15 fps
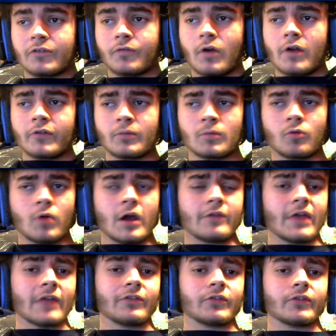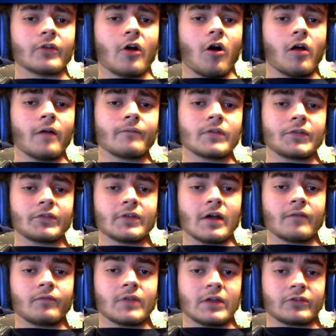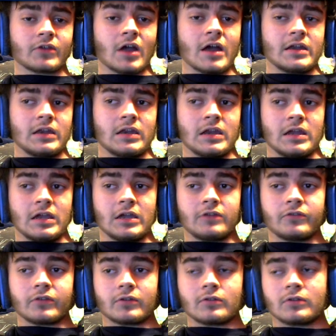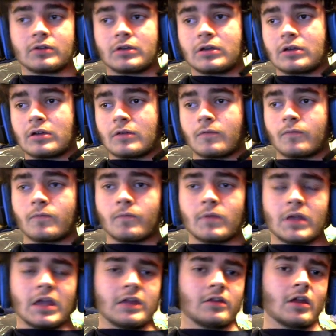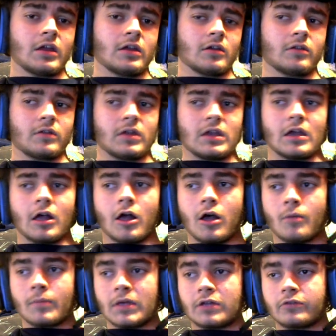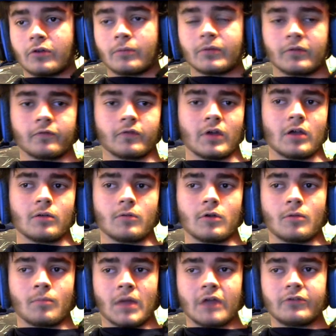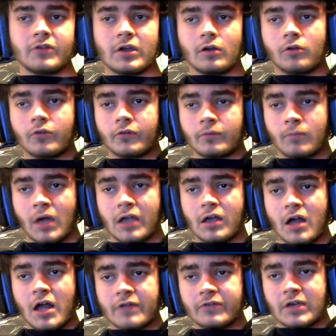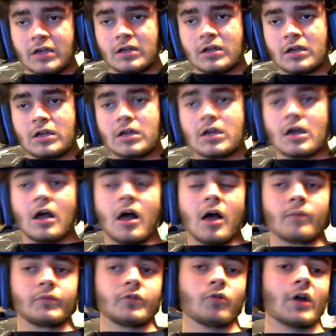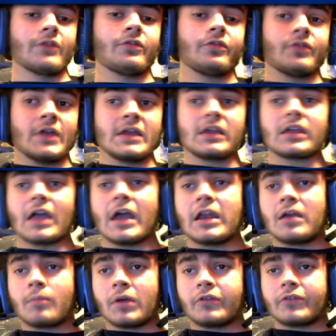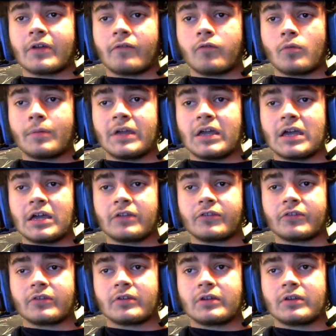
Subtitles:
far as I'm aware, that's all of the stuff that's gotten hit in terms of my channels and my content. Do I think any of my stuff will be hit?